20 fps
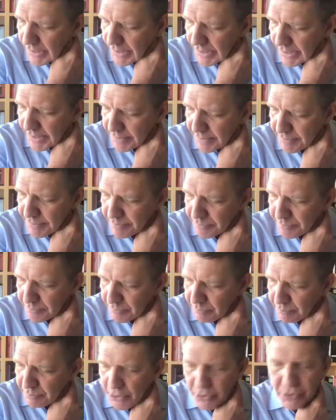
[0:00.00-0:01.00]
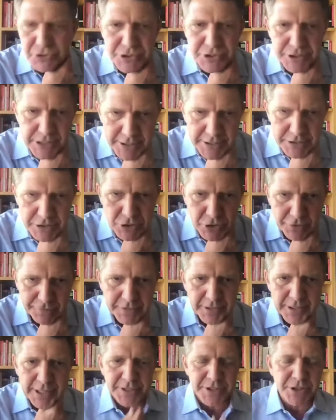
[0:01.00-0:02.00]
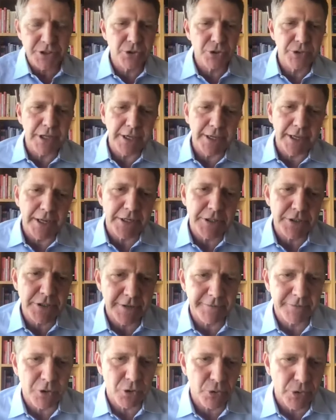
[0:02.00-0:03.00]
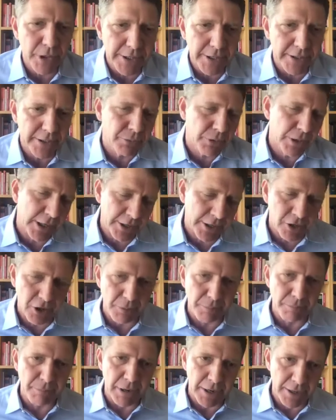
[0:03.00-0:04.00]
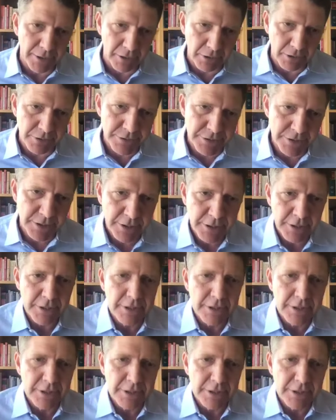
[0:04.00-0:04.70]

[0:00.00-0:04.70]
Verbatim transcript: um, both states over the last two decades have created what I call models